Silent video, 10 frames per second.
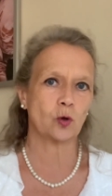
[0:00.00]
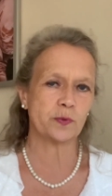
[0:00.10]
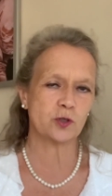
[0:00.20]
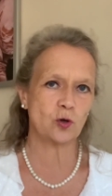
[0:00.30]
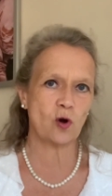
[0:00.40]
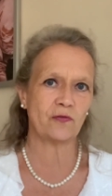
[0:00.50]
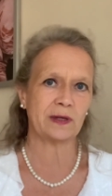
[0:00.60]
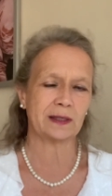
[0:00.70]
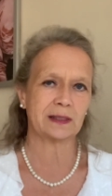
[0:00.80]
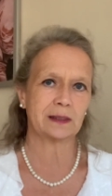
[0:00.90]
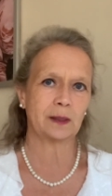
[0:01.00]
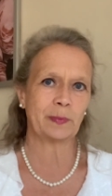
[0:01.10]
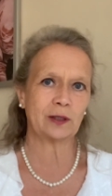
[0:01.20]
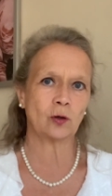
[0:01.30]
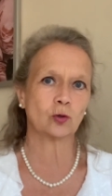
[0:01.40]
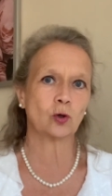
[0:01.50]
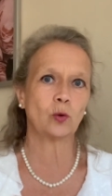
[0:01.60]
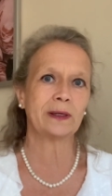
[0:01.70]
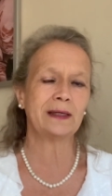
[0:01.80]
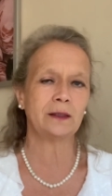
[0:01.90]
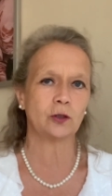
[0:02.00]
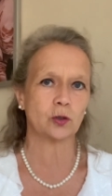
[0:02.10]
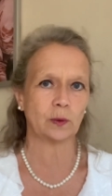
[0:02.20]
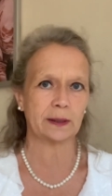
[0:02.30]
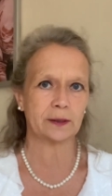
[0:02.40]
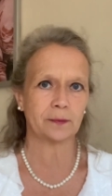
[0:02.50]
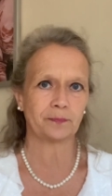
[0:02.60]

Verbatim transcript: observing it, but not going into it.